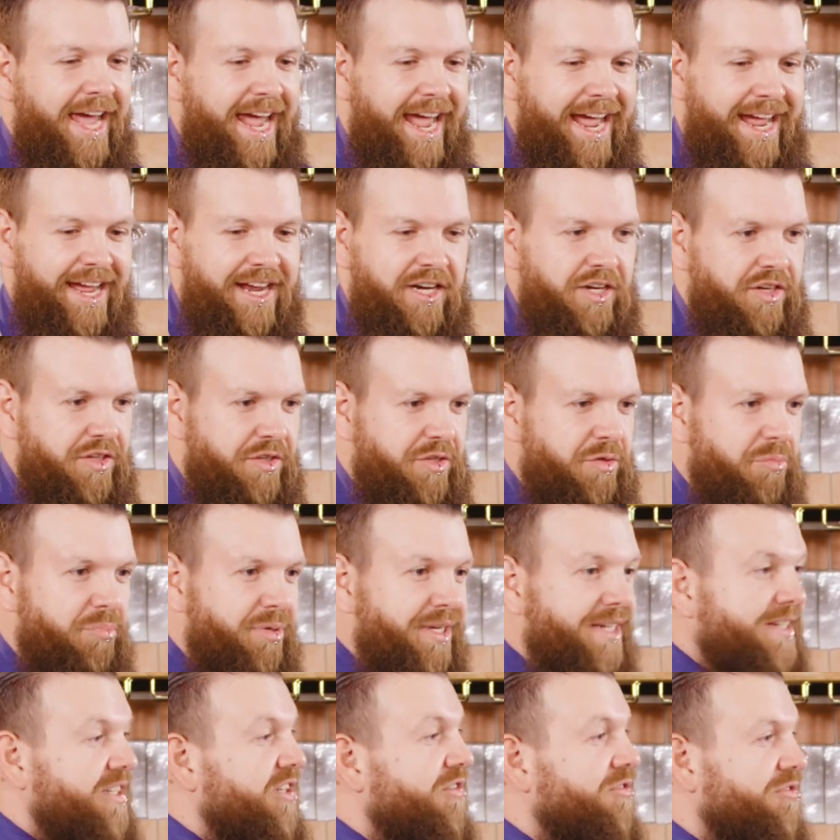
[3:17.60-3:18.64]
And the
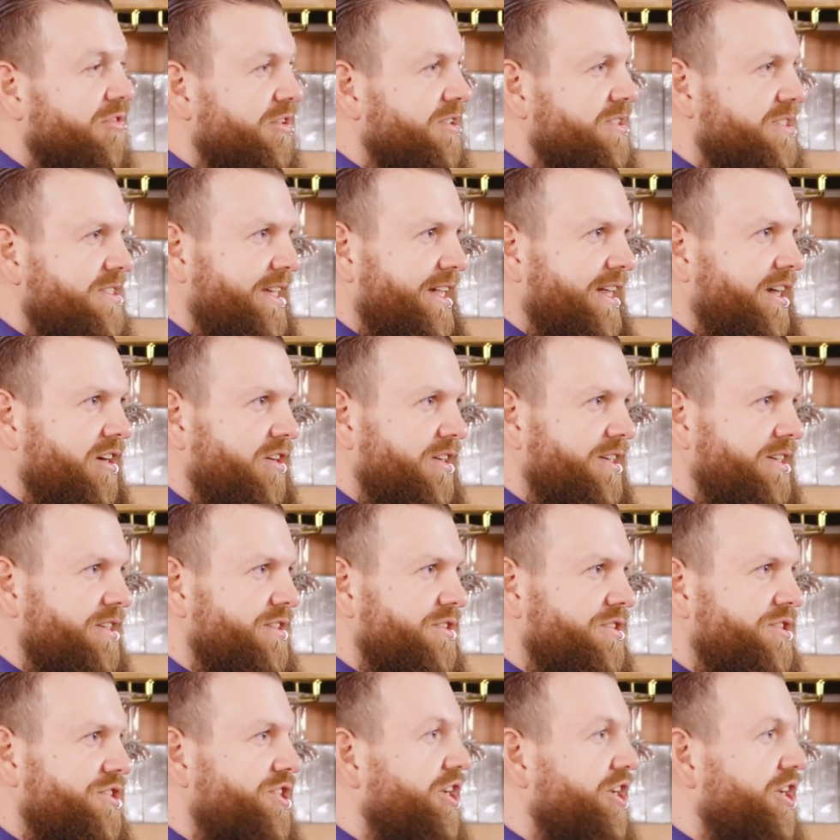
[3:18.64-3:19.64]
big difference there is